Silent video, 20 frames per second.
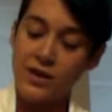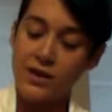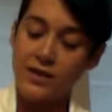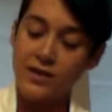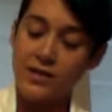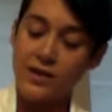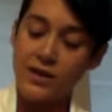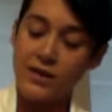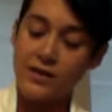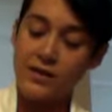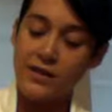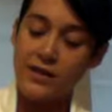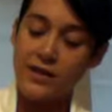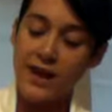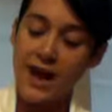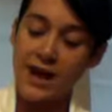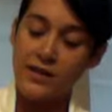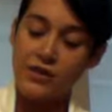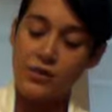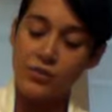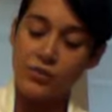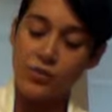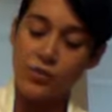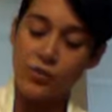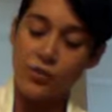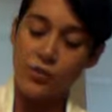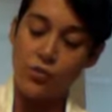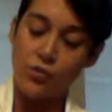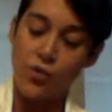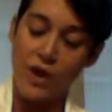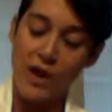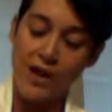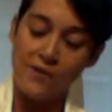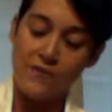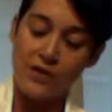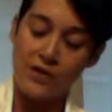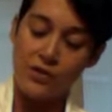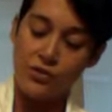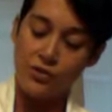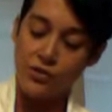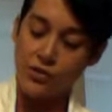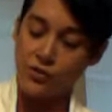the natural wave that you